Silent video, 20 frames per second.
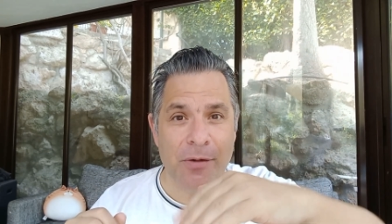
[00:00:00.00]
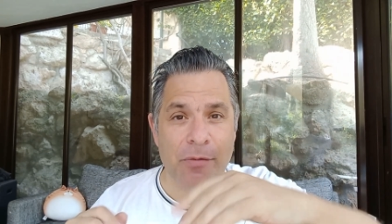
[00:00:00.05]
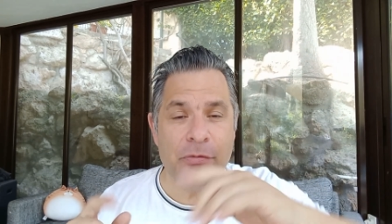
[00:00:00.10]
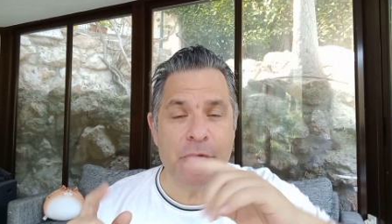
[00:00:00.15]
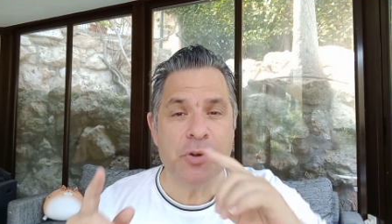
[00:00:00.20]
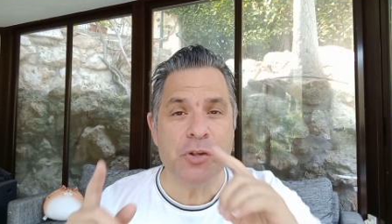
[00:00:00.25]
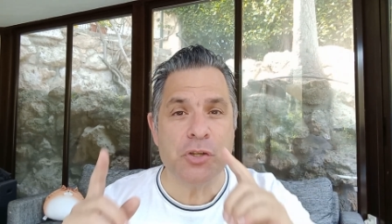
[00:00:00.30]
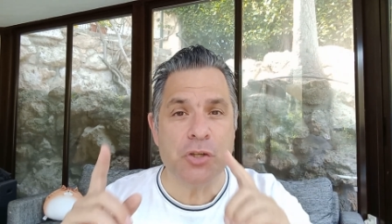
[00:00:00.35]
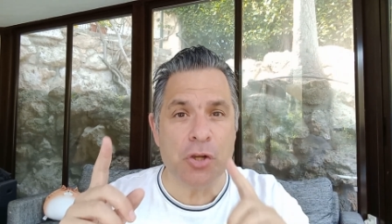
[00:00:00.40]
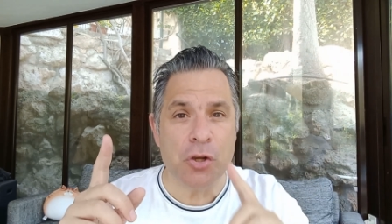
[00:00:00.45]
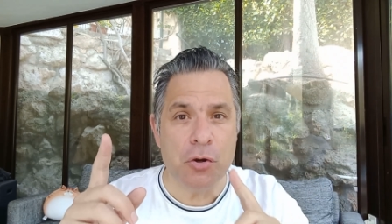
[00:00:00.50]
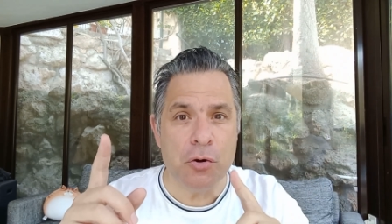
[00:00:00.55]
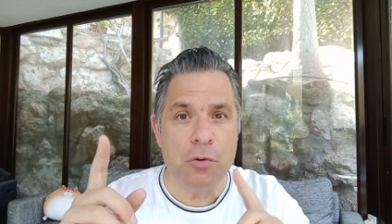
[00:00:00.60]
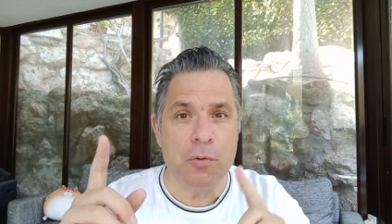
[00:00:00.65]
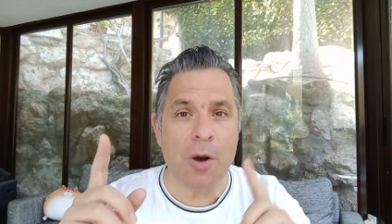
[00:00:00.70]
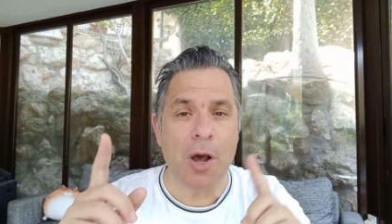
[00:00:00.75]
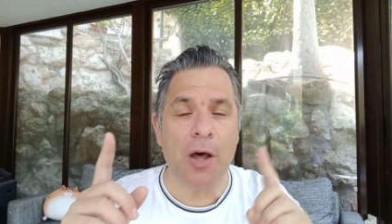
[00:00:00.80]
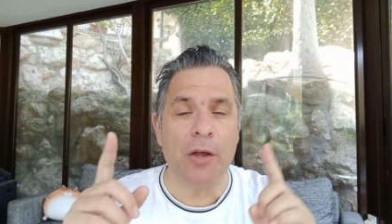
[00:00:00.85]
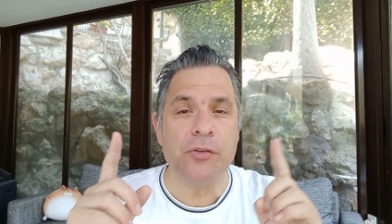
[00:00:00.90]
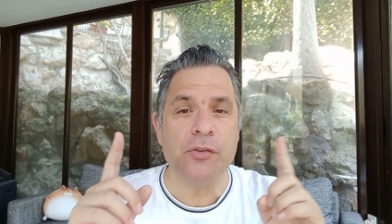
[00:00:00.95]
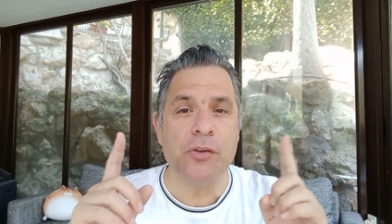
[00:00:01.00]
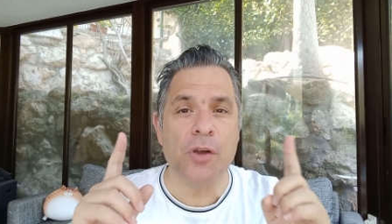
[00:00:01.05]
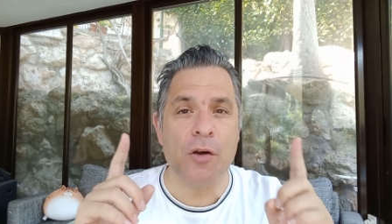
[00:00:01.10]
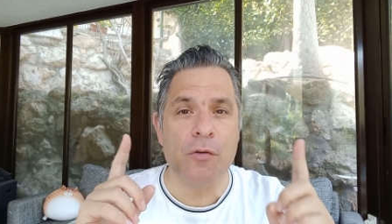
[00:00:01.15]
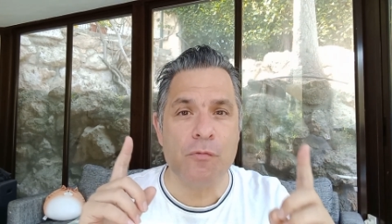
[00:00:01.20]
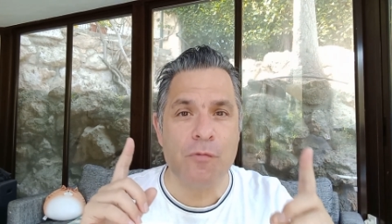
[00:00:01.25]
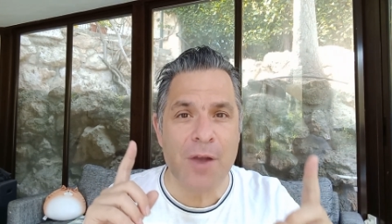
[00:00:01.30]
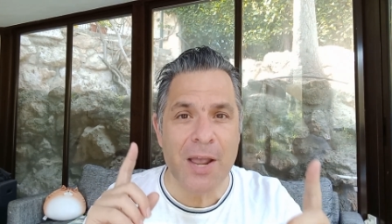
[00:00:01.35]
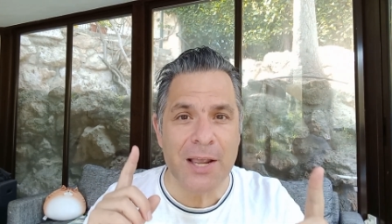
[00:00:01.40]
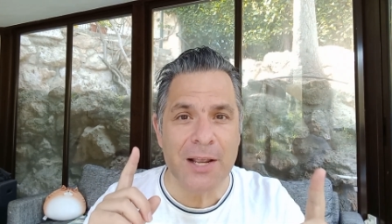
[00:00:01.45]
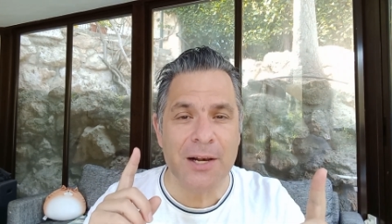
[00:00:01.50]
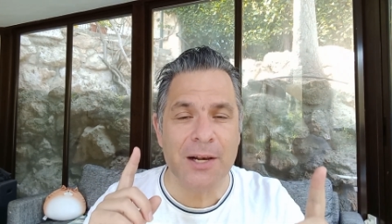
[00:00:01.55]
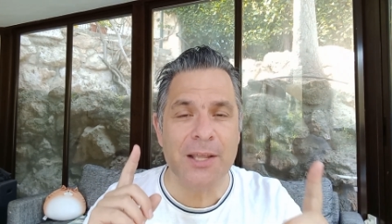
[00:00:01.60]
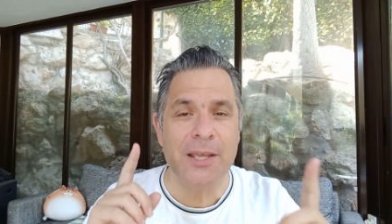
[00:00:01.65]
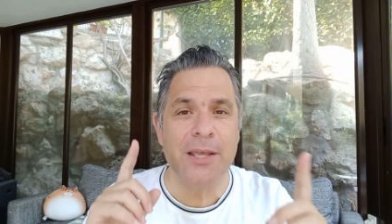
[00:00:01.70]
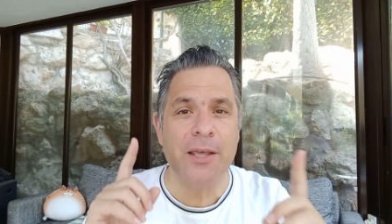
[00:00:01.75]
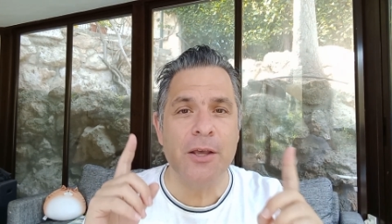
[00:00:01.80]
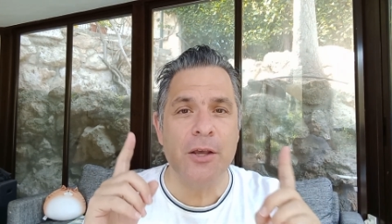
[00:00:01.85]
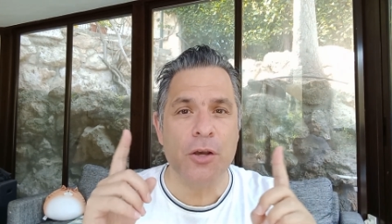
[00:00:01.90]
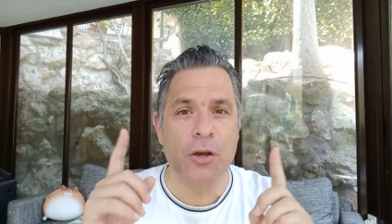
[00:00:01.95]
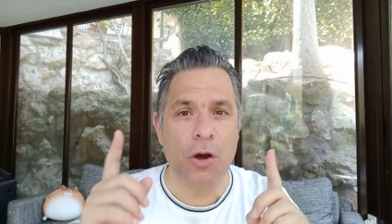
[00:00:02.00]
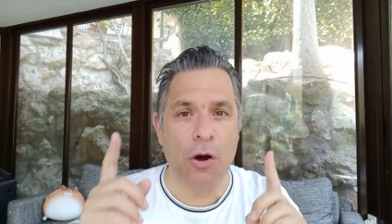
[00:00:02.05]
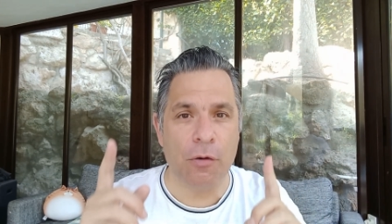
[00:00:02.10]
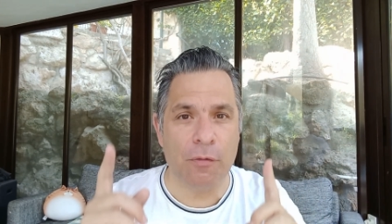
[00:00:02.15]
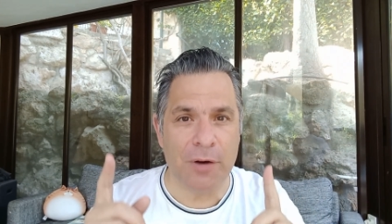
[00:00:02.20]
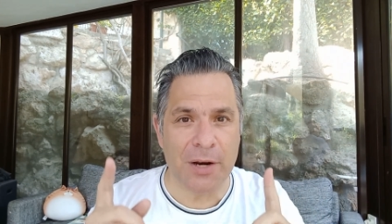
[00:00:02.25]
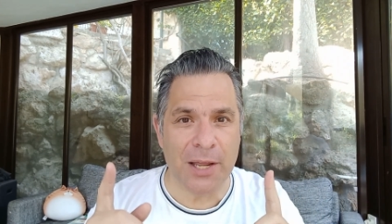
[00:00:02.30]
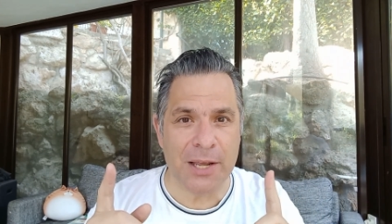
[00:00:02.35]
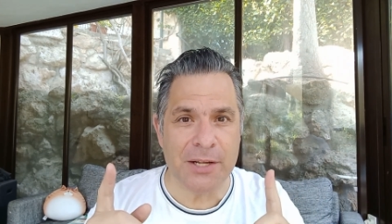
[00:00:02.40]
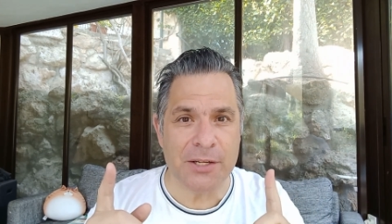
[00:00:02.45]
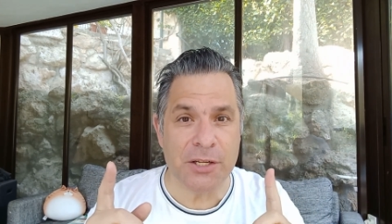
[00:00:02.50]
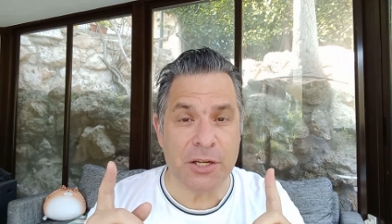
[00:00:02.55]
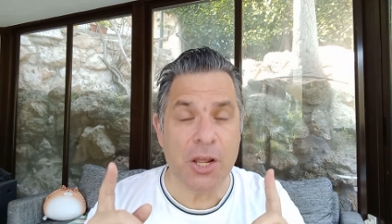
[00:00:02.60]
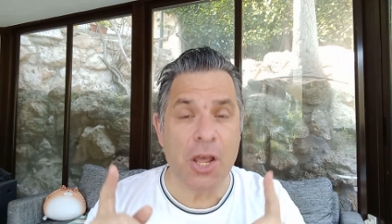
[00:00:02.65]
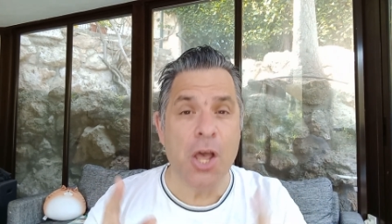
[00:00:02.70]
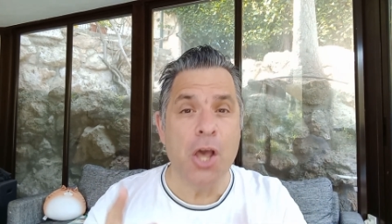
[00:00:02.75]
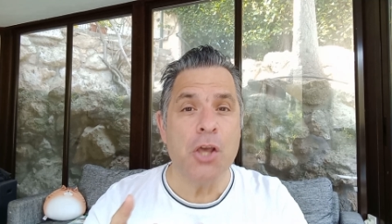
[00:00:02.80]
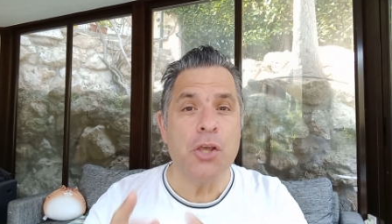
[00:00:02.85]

The two are directly correlated.